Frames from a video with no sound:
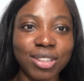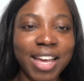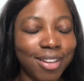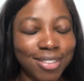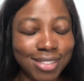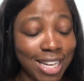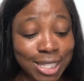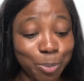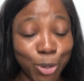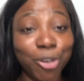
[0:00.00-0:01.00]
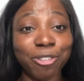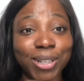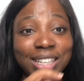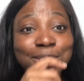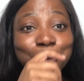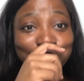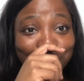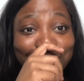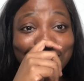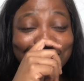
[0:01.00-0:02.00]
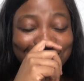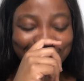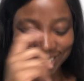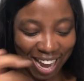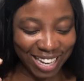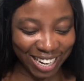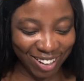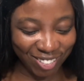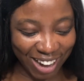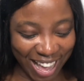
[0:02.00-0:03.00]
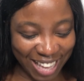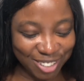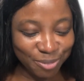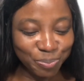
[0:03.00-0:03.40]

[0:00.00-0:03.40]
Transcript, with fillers: Like, it's beautiful. It's really stunning, right?